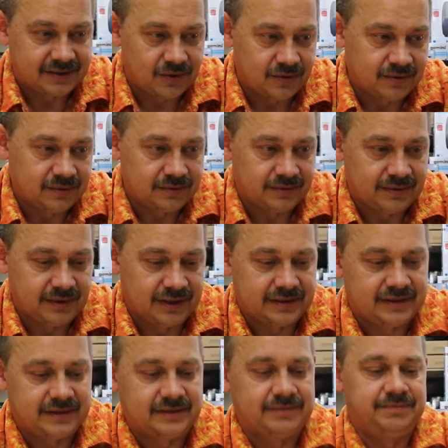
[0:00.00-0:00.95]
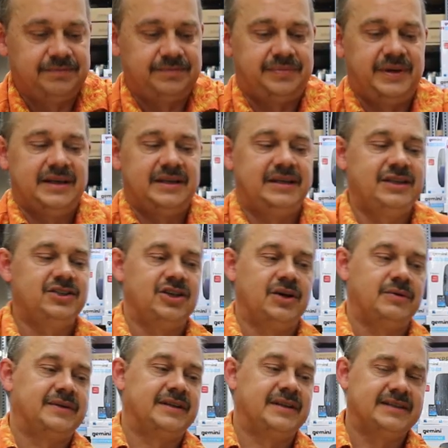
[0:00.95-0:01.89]
go, let's be a
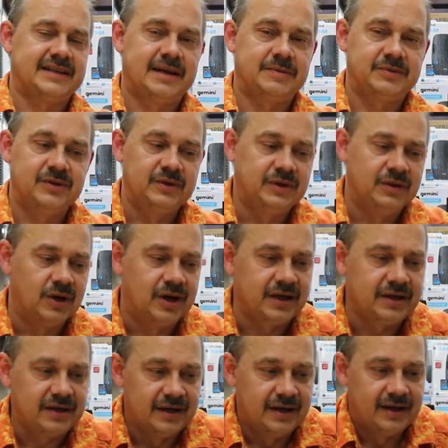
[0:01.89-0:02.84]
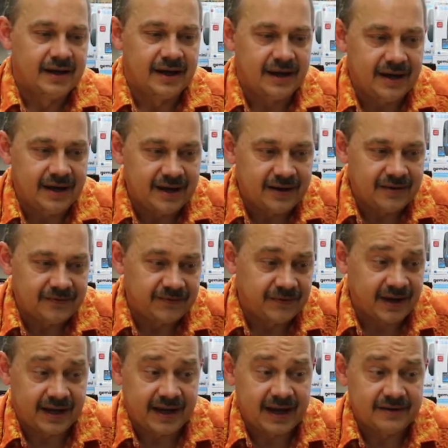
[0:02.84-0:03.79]
DJ with this. Absolutely not. Uh,
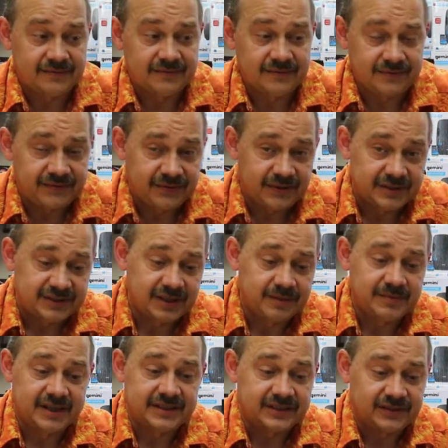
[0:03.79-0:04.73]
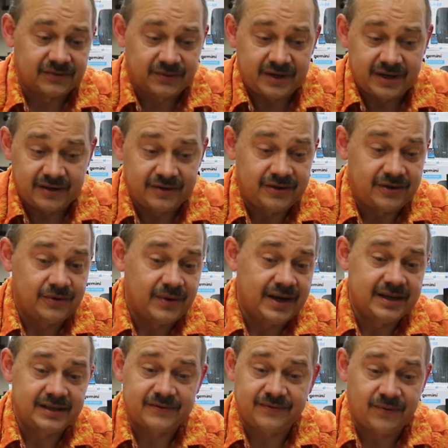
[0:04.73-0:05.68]
again, for something that's 300
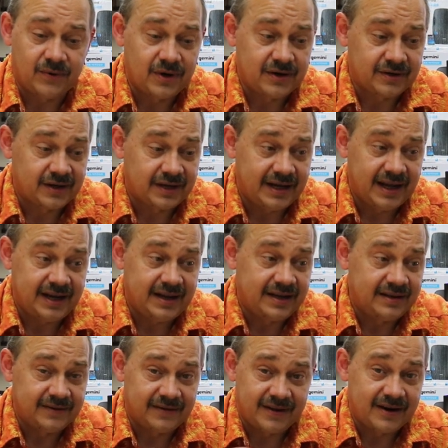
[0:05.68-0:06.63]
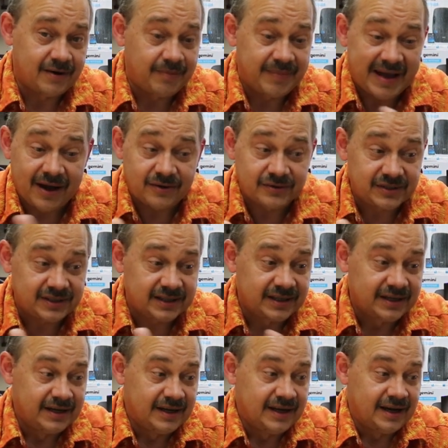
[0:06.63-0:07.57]
US, 400 Canadian,
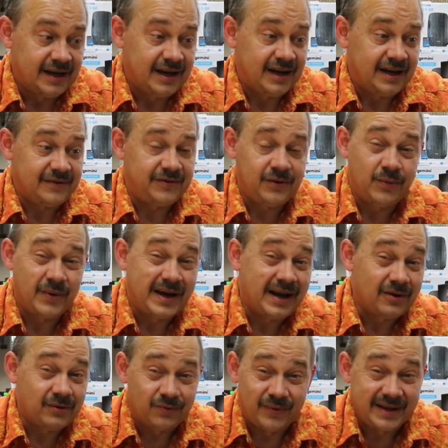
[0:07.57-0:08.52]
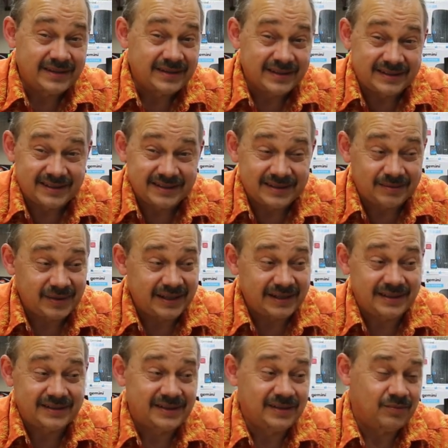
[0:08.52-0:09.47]
thereabouts, uh, if you went out and rented a system
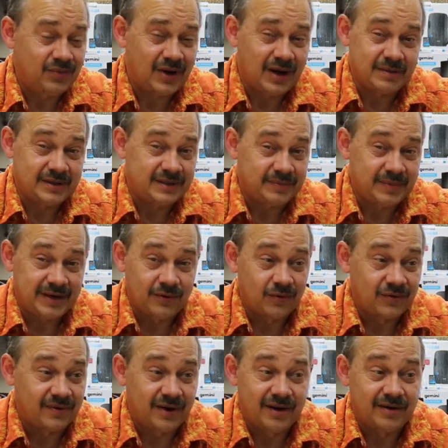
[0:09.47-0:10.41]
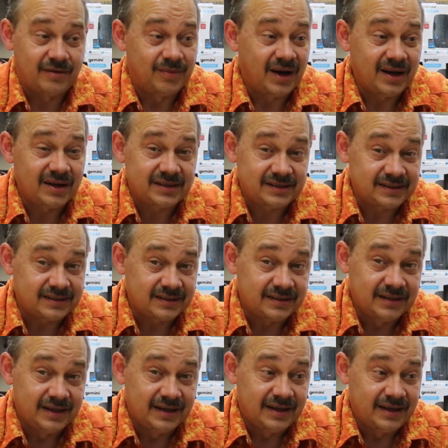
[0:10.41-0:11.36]
like this, you'd probably spend over 100 bucks,
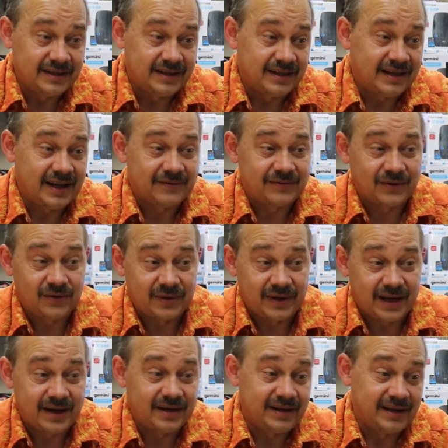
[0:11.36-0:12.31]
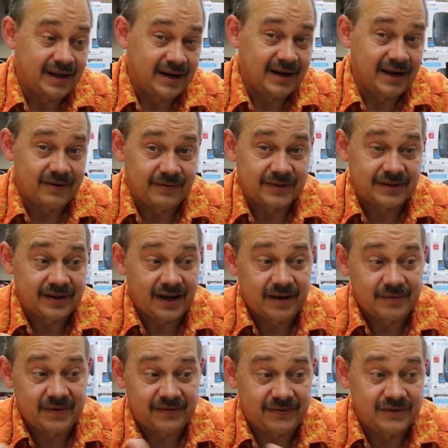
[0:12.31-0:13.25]
and then you'd have to go get it and get it every
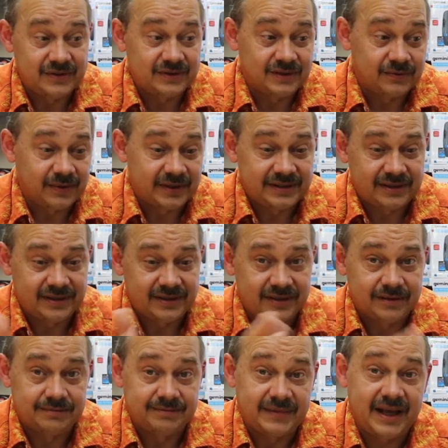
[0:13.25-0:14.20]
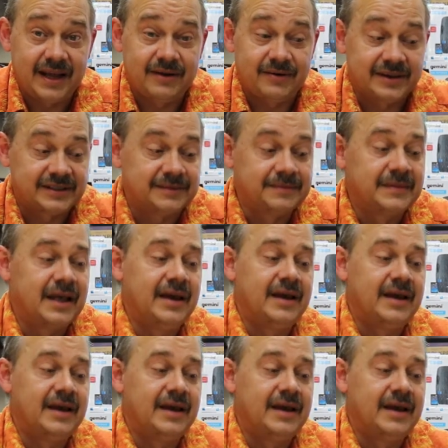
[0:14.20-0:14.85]
time if you use it twice a year. Anyways,